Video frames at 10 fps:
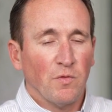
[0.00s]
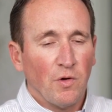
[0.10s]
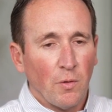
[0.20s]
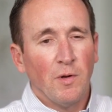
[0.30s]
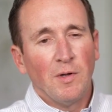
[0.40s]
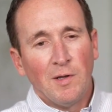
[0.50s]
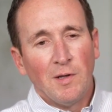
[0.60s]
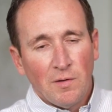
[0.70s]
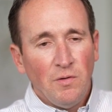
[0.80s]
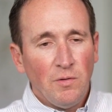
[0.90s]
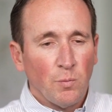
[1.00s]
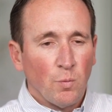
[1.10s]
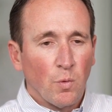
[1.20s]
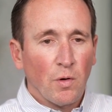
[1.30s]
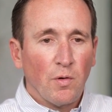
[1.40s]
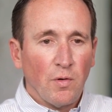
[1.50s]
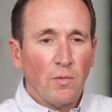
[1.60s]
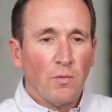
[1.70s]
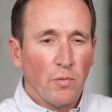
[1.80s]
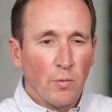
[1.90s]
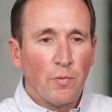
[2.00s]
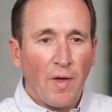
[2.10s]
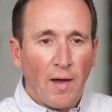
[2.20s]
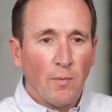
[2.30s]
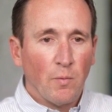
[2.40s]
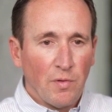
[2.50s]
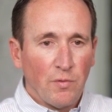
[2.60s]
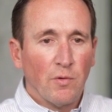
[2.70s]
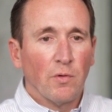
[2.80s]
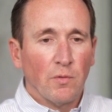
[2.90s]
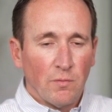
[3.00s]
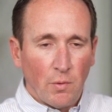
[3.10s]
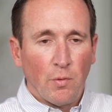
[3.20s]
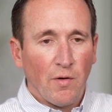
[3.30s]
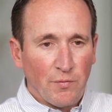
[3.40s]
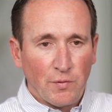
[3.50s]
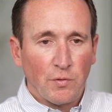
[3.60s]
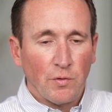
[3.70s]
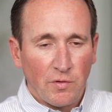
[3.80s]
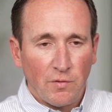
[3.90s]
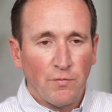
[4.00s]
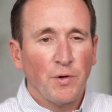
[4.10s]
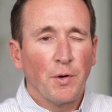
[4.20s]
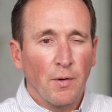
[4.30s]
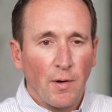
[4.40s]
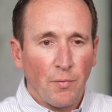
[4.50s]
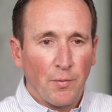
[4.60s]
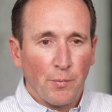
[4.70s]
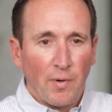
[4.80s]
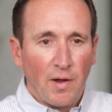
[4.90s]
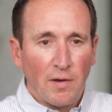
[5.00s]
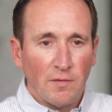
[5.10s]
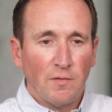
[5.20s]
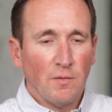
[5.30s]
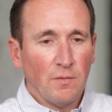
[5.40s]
So you'll work through that with your loan officer to figure out the right